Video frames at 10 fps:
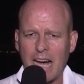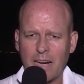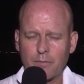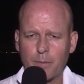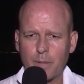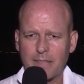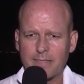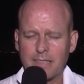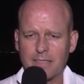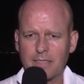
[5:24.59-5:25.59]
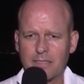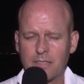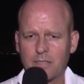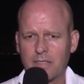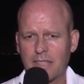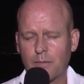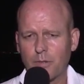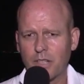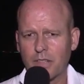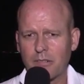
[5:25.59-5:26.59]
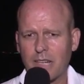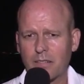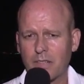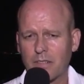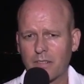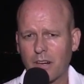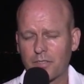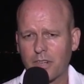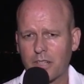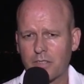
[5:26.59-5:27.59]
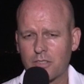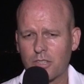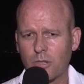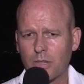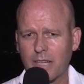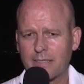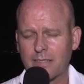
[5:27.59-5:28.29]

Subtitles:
have capacity to deliver on the ground and are starting to show that.